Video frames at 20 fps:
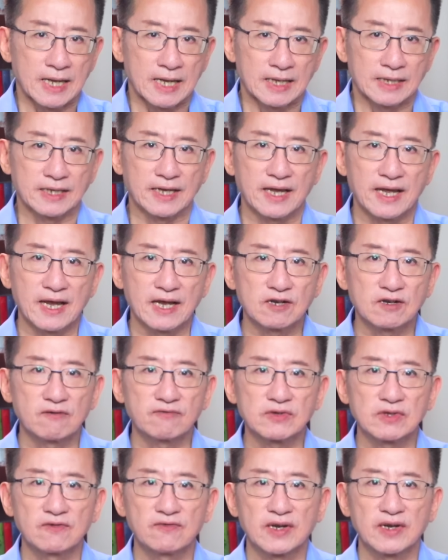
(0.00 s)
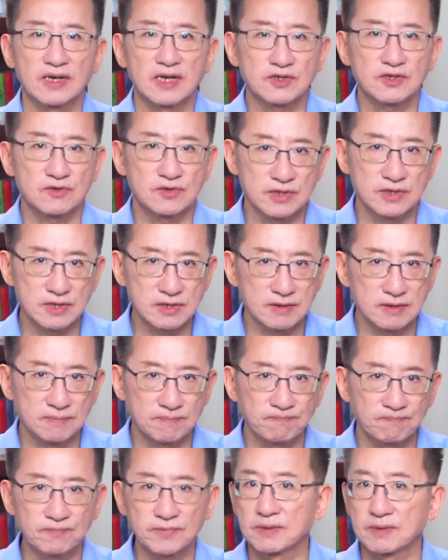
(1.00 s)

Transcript: The head of the financial system,